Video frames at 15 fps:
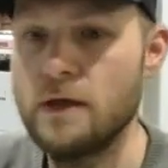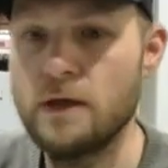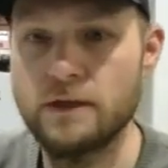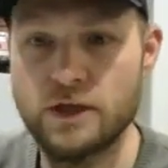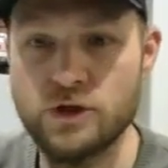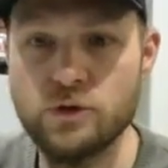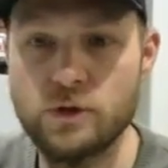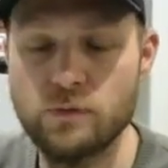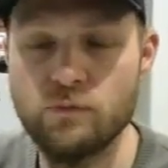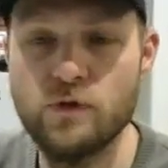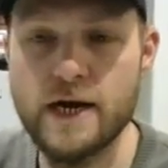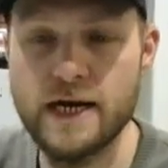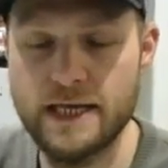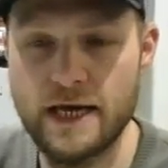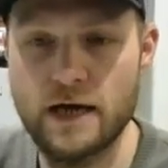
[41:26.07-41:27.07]
then you can
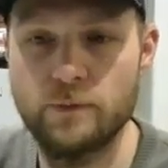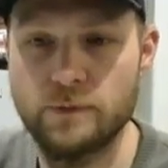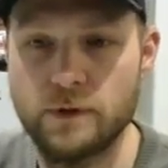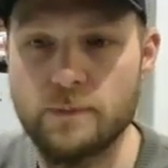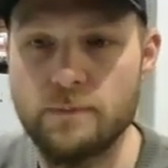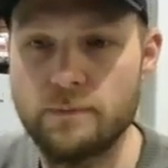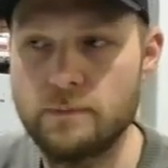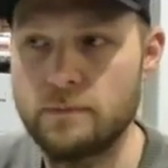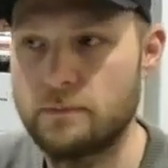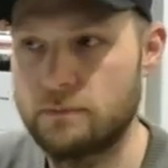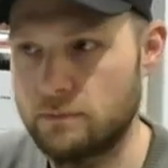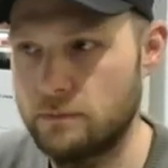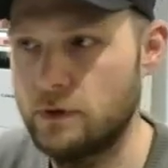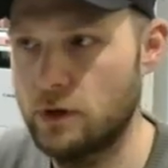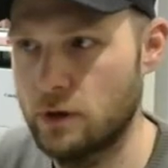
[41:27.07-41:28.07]
really help them,
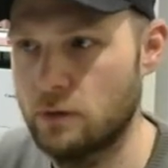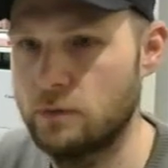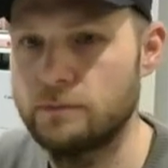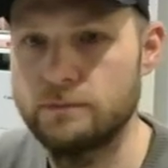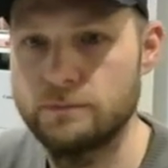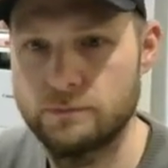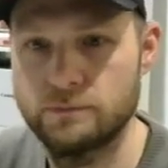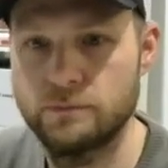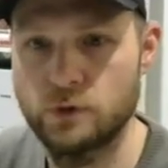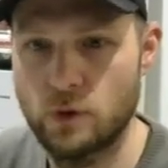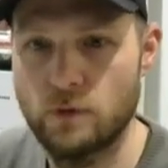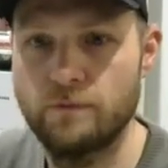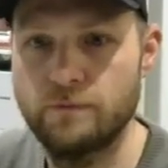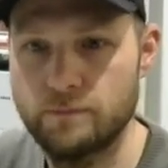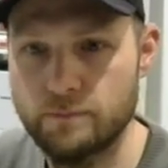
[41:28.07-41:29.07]
you know,
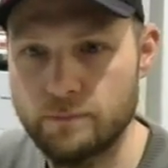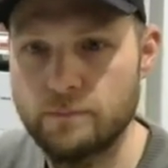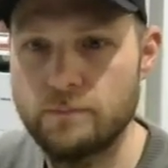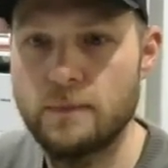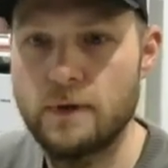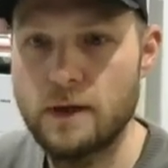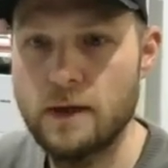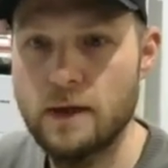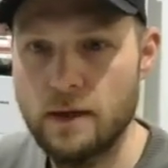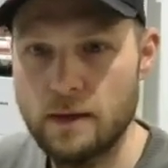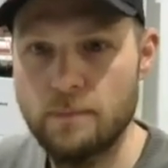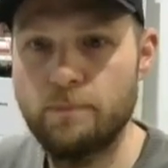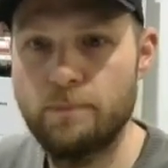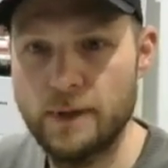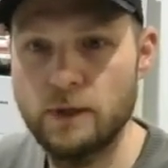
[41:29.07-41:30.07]
sort of
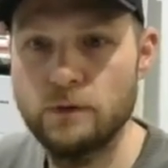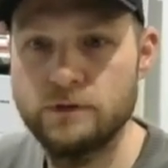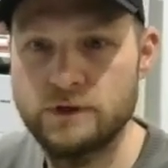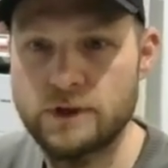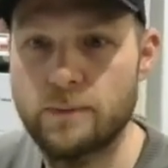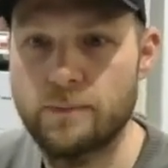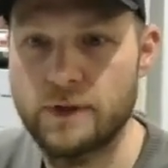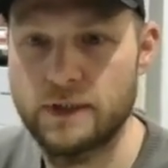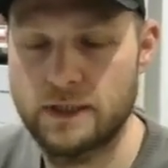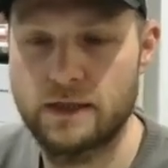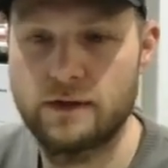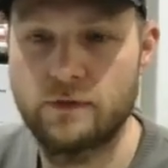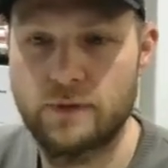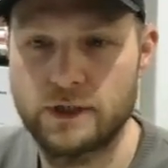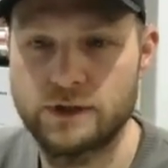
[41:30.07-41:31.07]
build something that
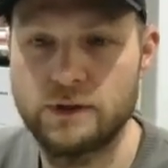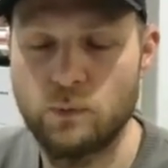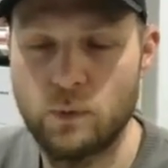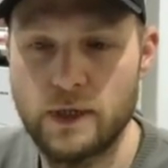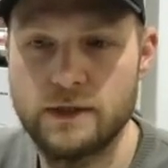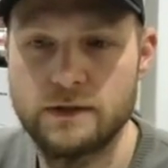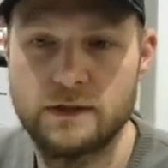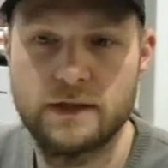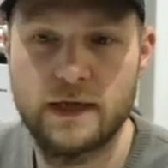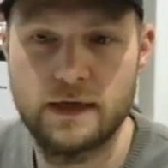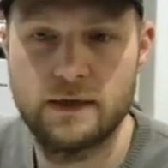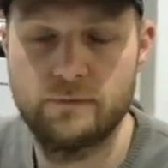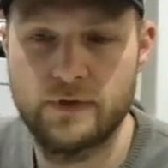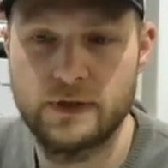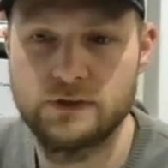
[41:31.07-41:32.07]
they're actually willing to then
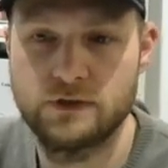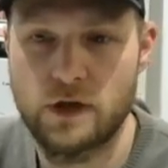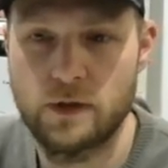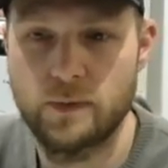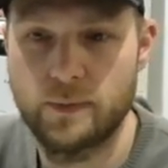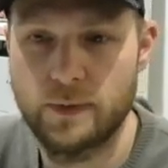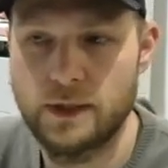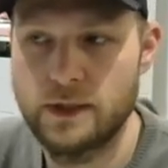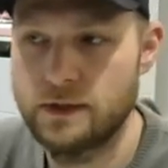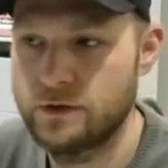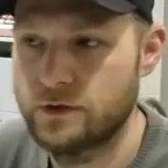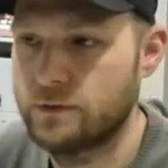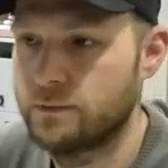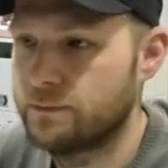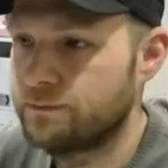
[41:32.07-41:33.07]
invest time and money
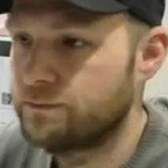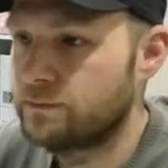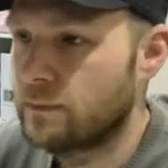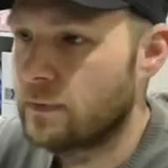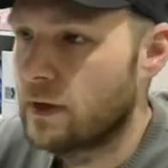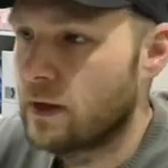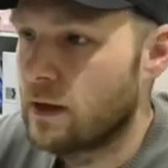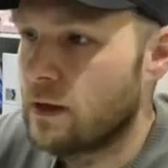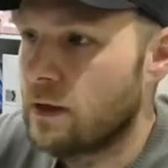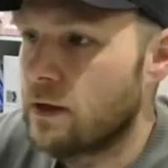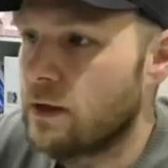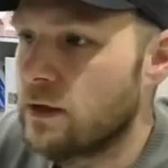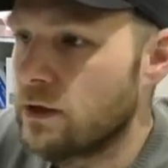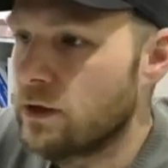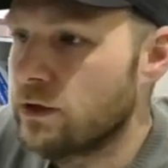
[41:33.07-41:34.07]
into.
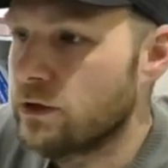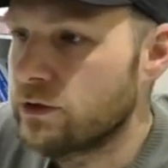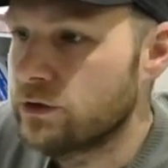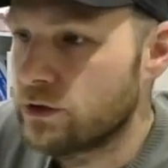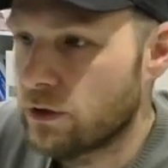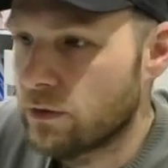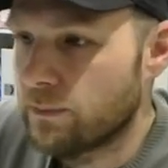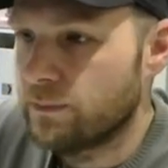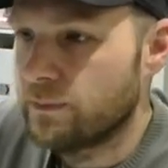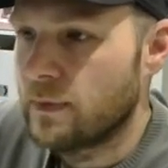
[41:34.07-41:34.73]
So